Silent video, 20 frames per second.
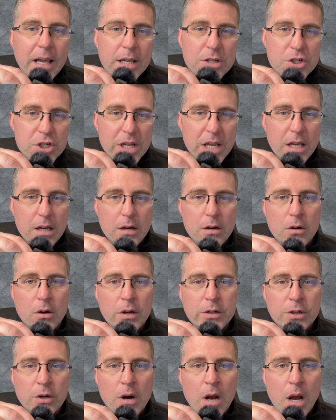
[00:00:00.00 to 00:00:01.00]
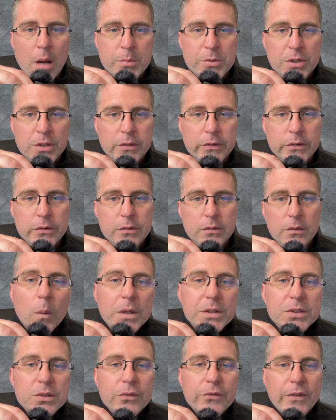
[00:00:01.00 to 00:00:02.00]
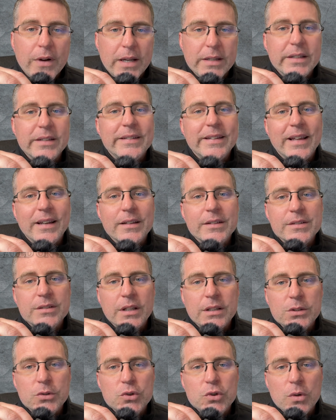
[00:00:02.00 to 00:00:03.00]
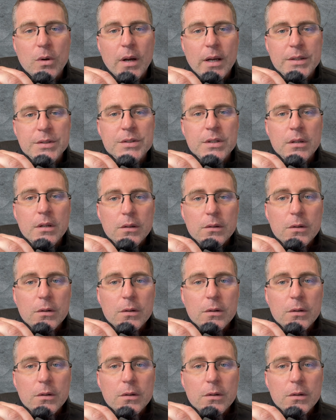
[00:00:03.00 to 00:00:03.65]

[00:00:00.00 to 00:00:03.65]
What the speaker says: educated on your options. Once you find a dentist that you trust,